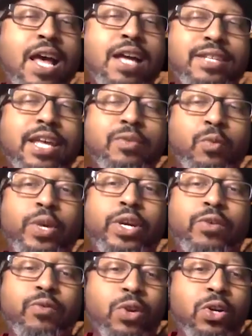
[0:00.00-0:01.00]
had a
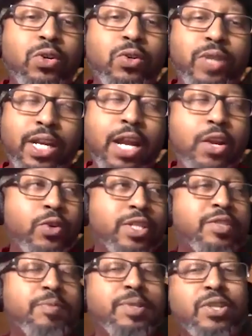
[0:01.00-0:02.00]
weird road, and I know this
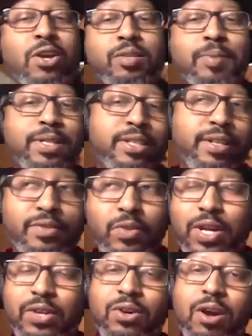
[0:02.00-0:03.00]
has been talked about to death, so
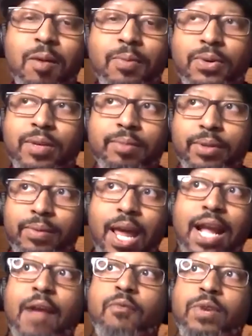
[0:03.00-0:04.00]
I ain't gonna harp on it. But like,
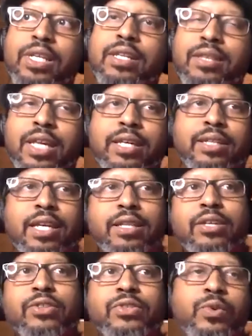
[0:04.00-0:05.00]
I really think that
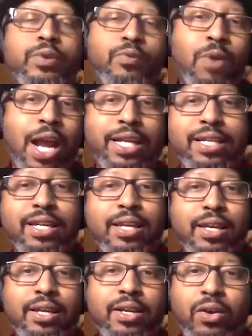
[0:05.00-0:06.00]
they'll do it right
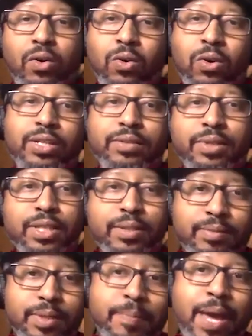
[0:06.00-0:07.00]
on the
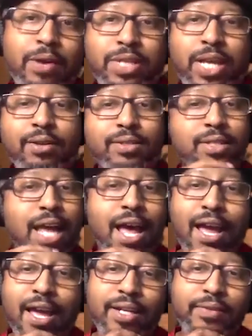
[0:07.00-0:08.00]
Mouse House
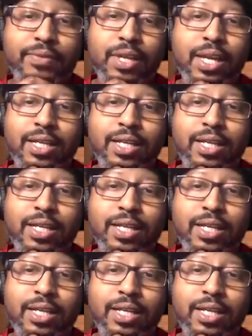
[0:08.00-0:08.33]
side of things.